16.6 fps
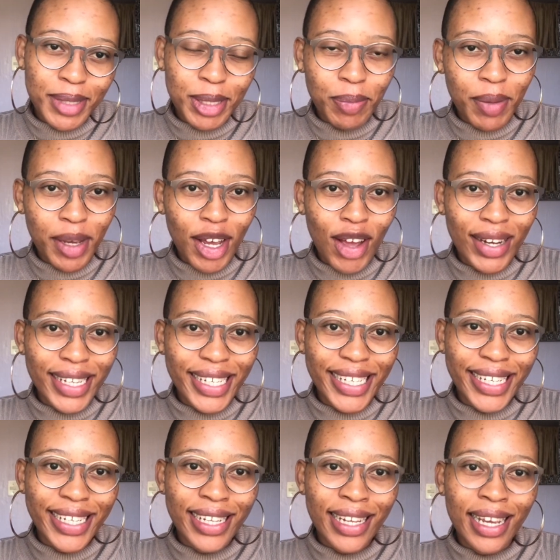to Big on
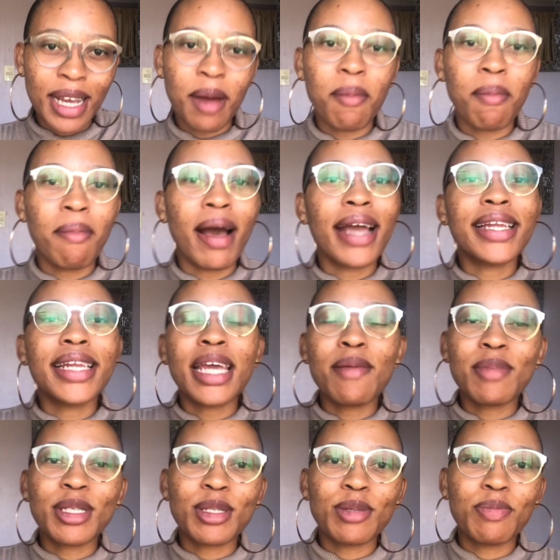Healing. My
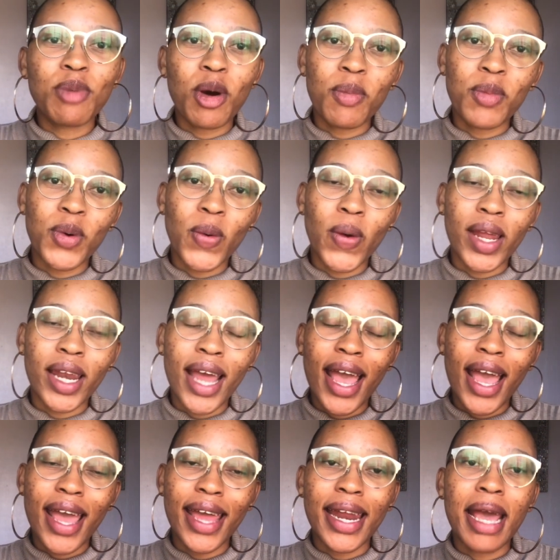name is
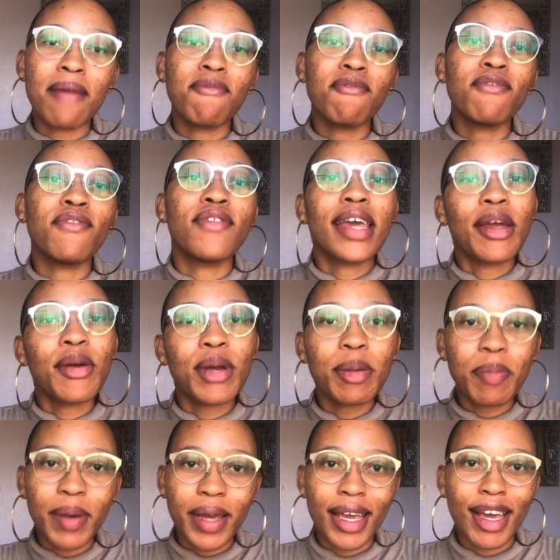Mokoena and I'm very
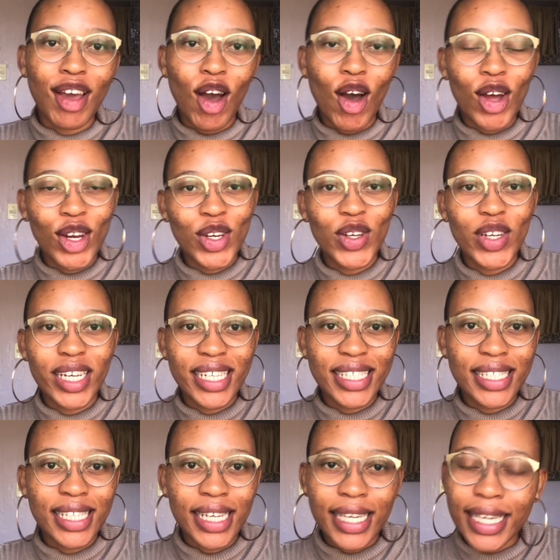big on
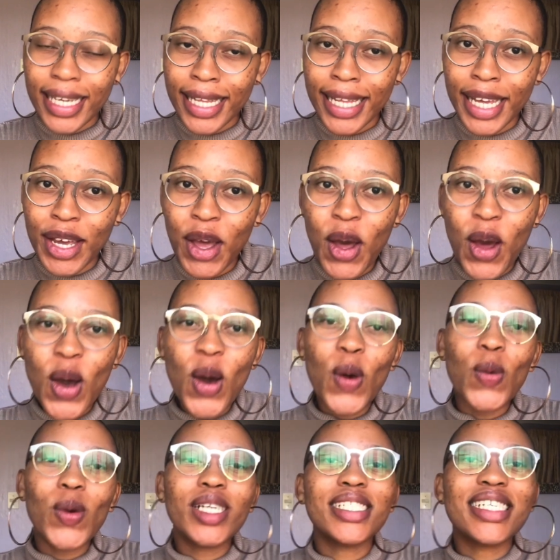holistic healing,
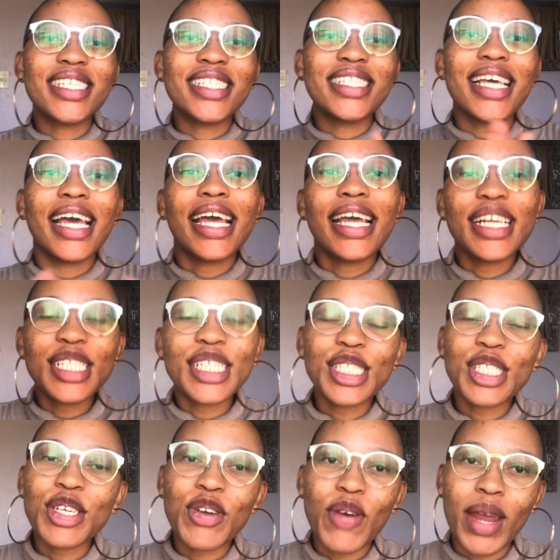which is the
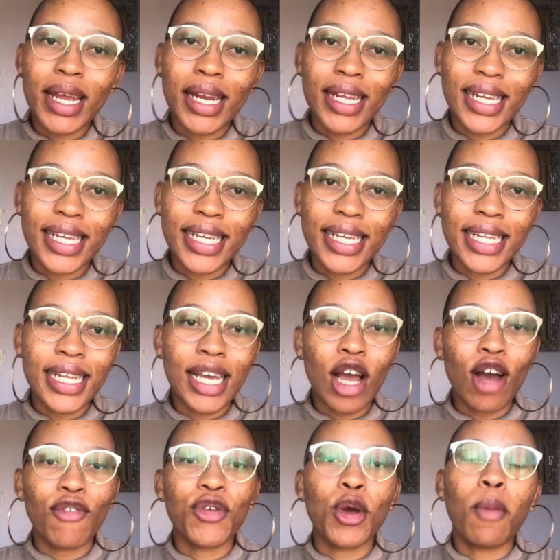integrated healing
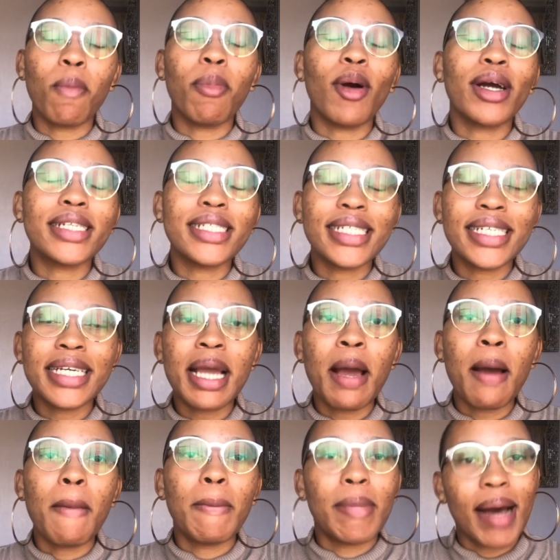of your body,
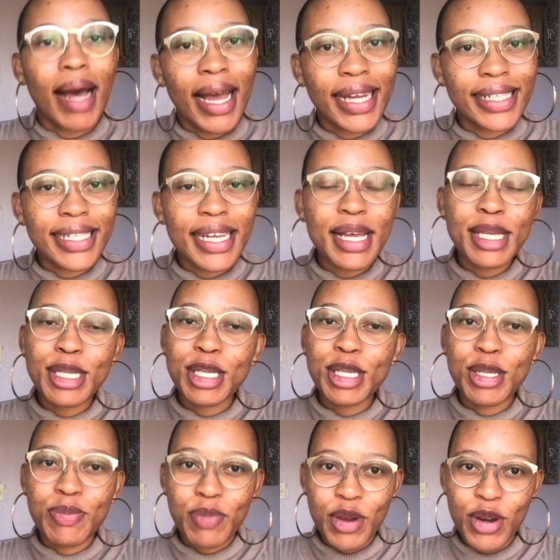mind,
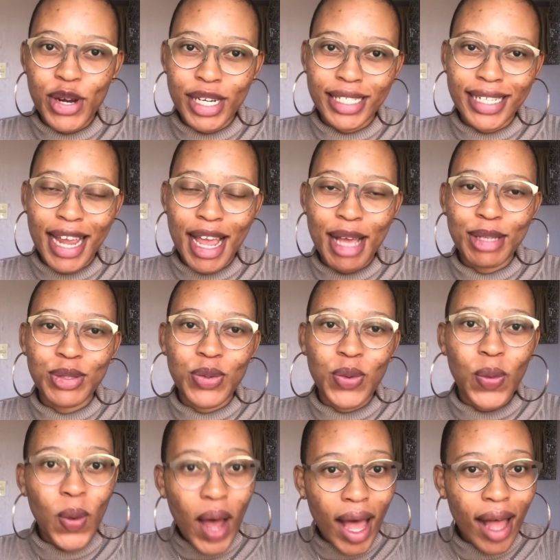spirit, as
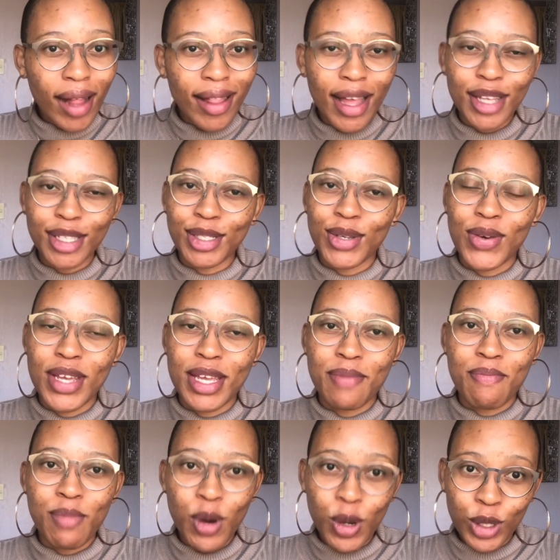well as your
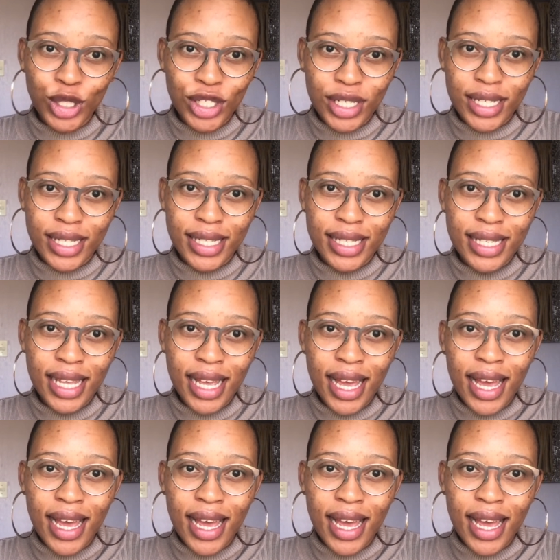emotions.